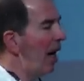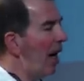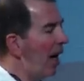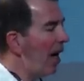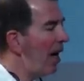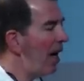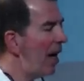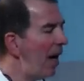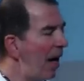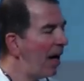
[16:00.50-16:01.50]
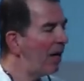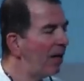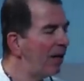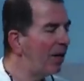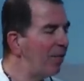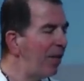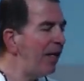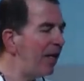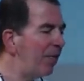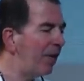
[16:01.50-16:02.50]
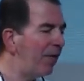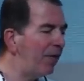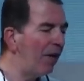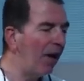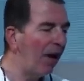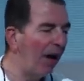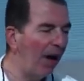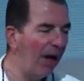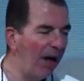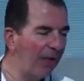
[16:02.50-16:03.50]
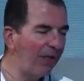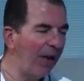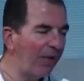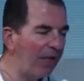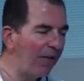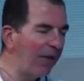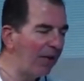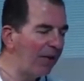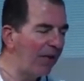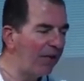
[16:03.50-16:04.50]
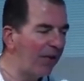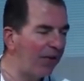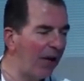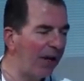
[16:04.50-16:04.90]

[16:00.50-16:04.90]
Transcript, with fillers: Uh, and the big difference uh, is this, and I've introduced this